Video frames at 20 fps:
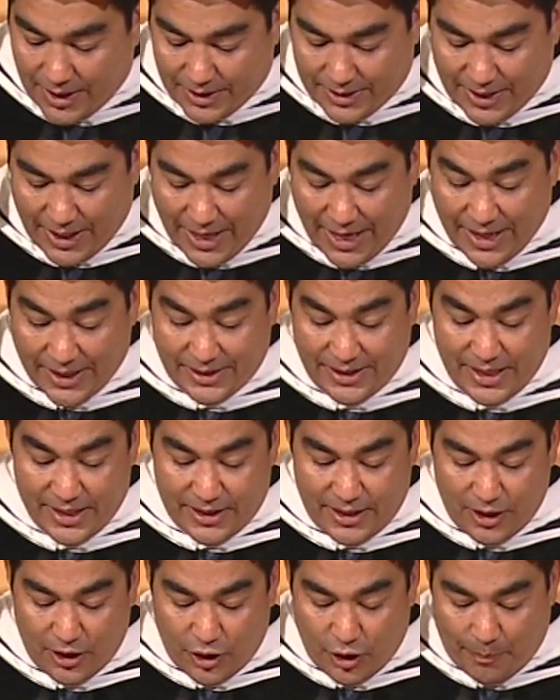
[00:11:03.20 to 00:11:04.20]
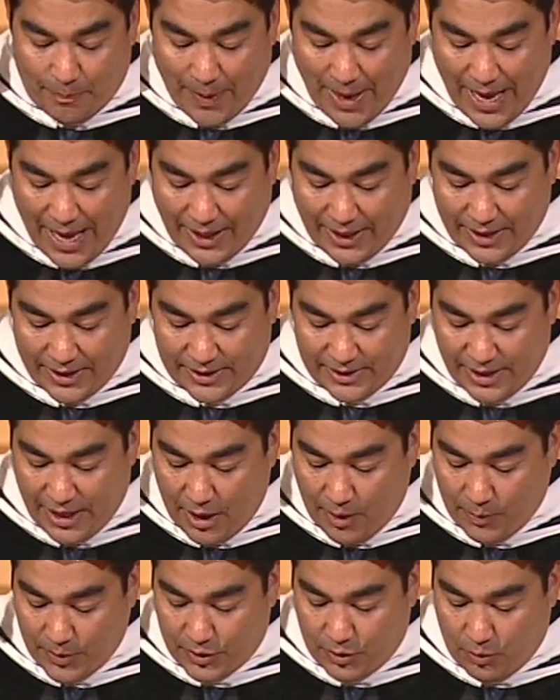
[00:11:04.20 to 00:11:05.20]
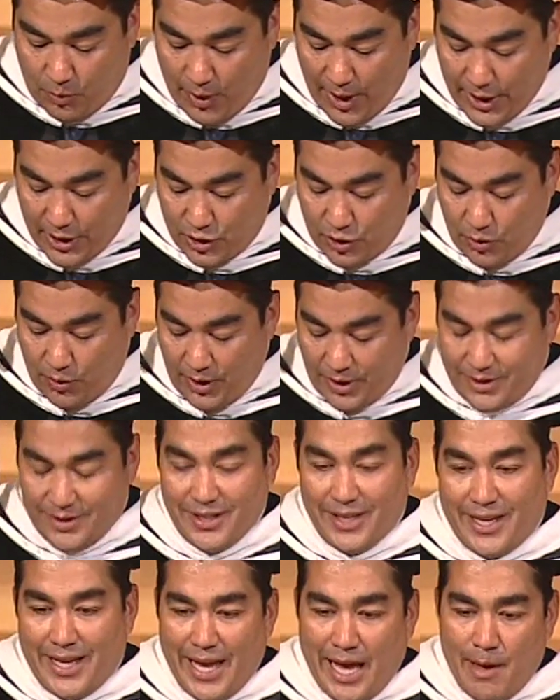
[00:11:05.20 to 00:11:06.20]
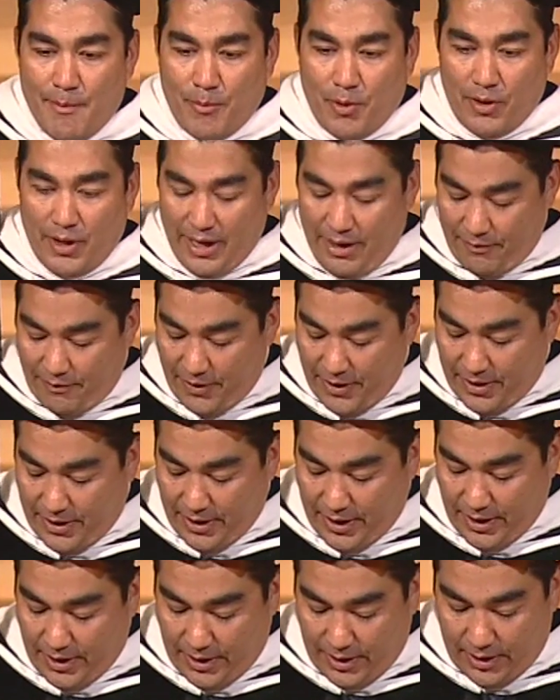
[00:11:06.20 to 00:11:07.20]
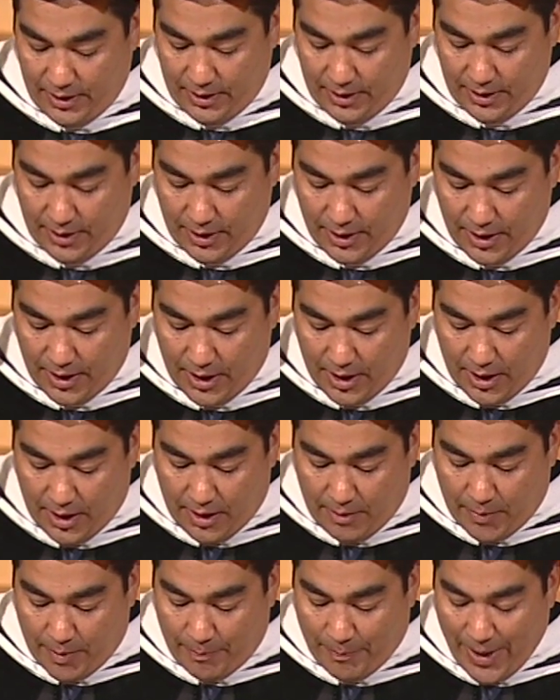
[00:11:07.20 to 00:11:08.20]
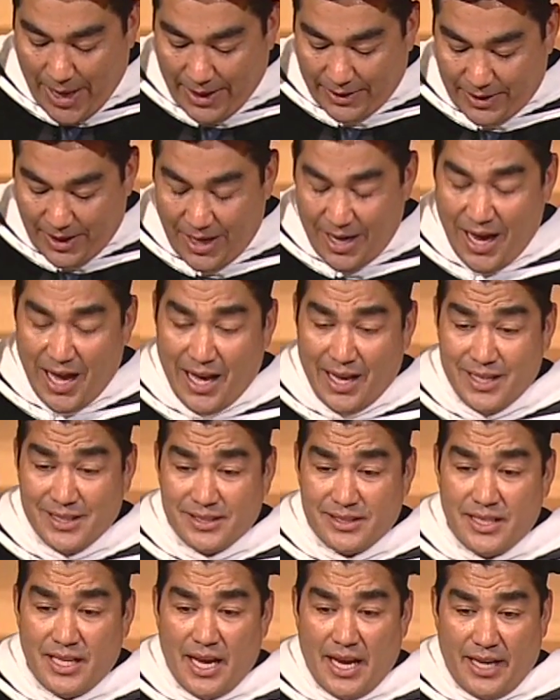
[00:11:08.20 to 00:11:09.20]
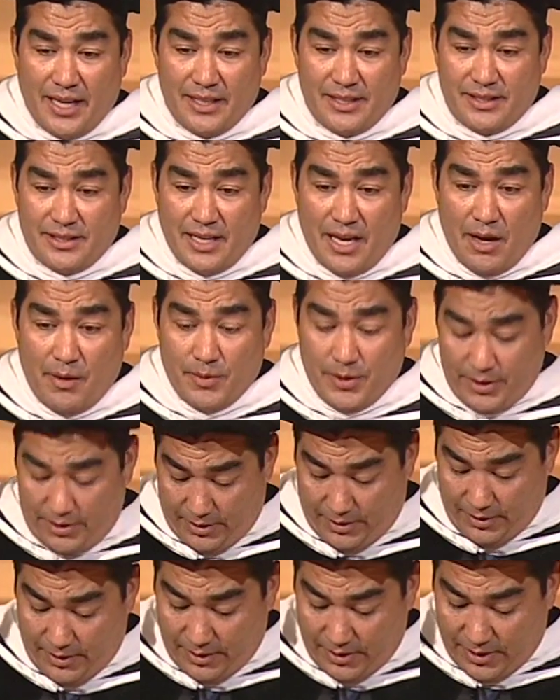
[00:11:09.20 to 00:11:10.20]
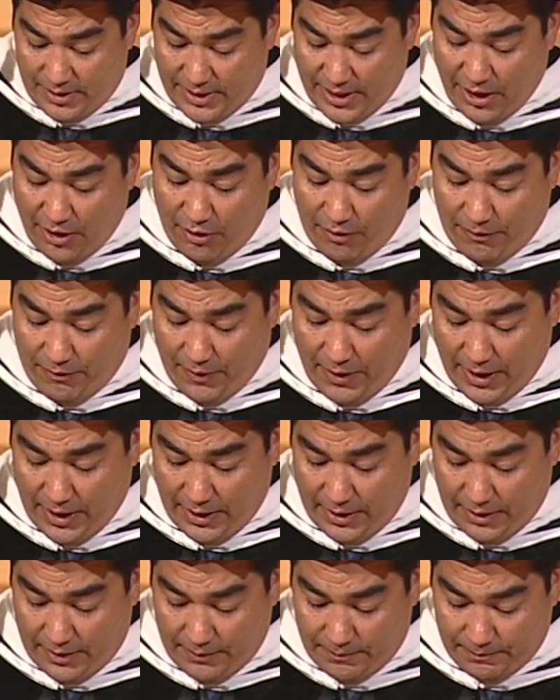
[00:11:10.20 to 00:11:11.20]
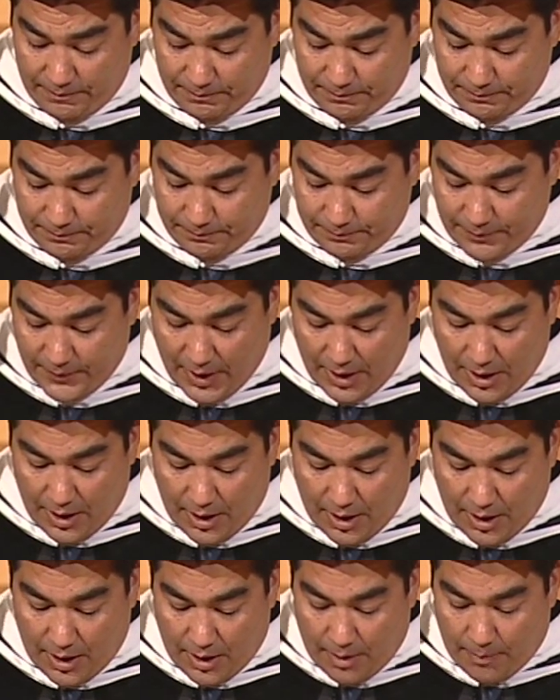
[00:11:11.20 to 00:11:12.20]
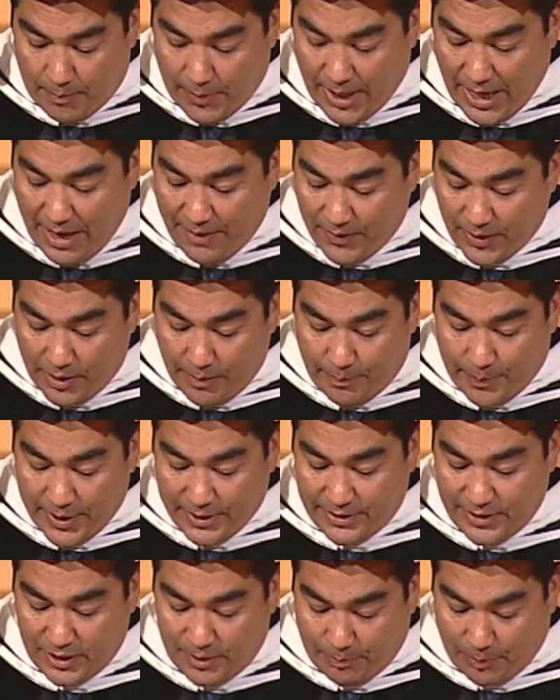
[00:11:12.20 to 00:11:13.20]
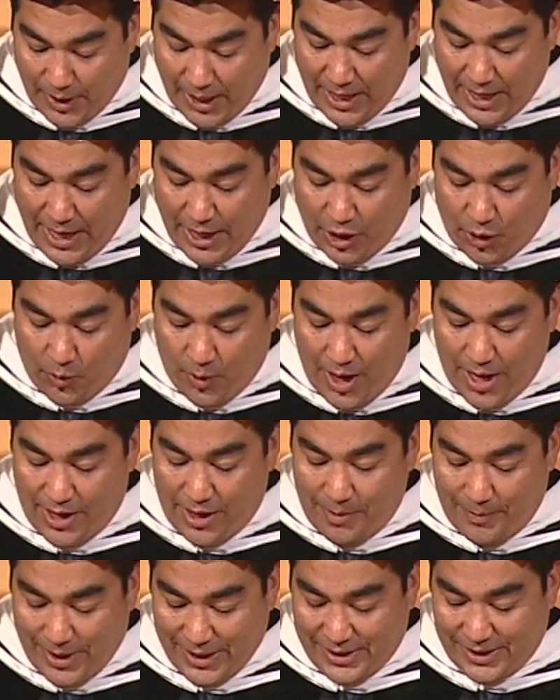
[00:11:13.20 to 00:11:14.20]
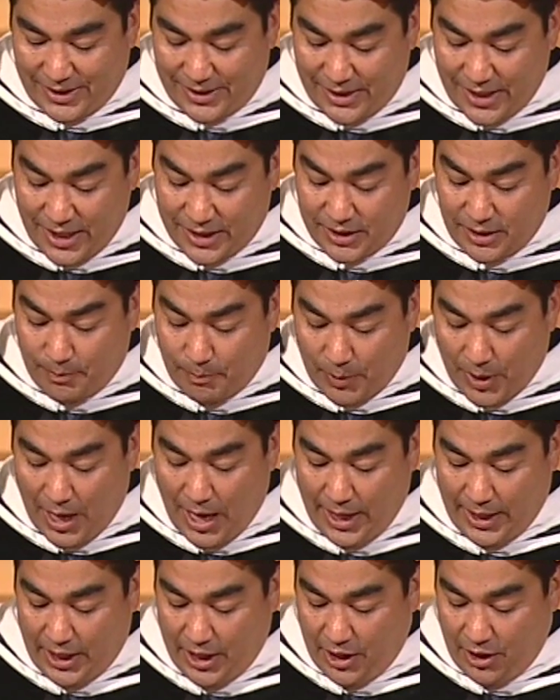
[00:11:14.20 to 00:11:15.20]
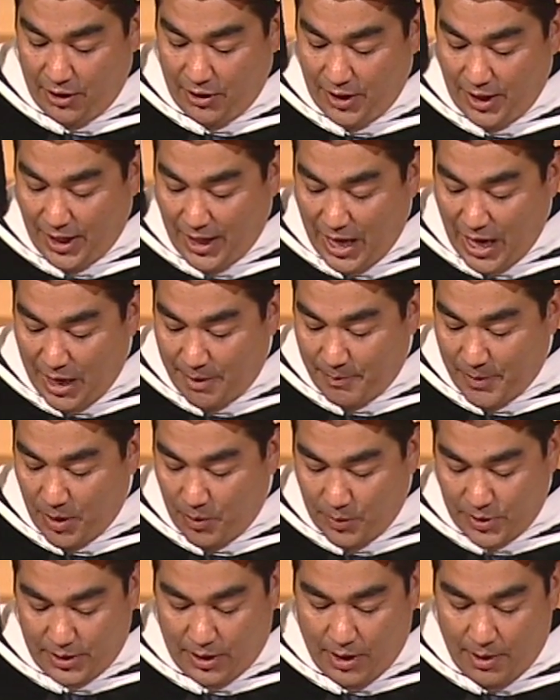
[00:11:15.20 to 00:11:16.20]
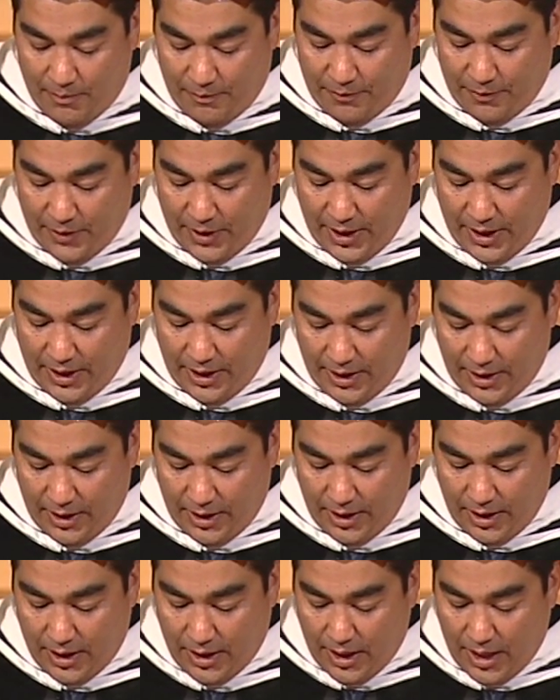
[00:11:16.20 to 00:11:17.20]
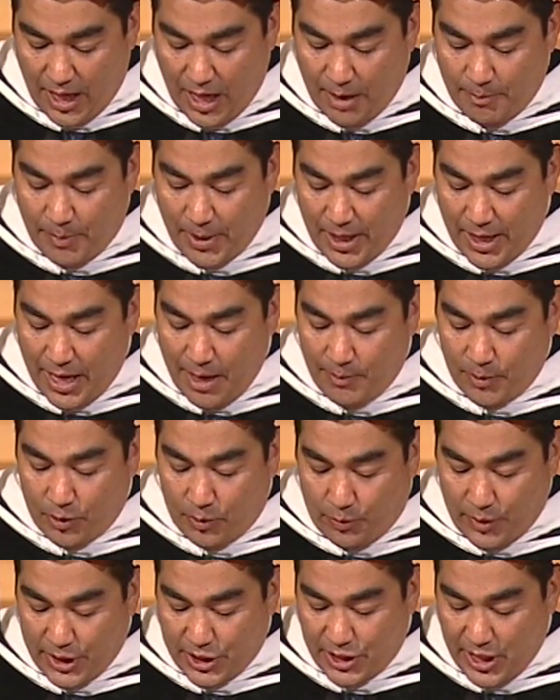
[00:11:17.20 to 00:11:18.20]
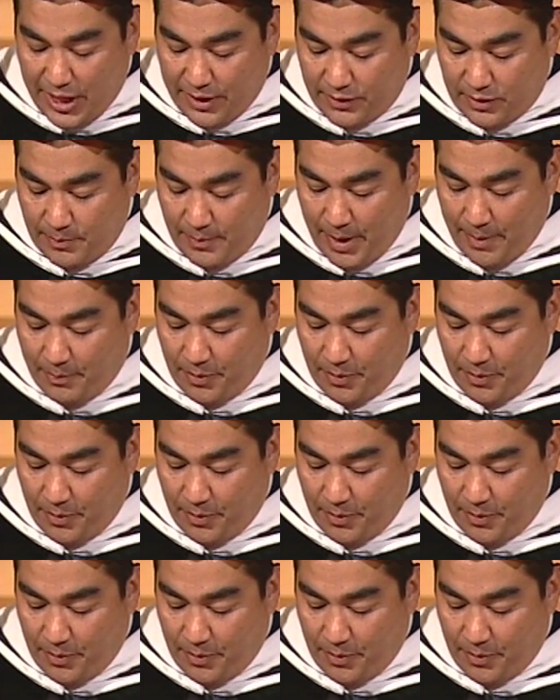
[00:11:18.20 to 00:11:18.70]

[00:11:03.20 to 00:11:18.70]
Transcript: Today, it's easy to look back and say it was the right choice to gamble everything, but back then, honestly, I could say I was terrified. But having the business plan I created in my sixth block here to guide me was comforting, and being able to reach out to my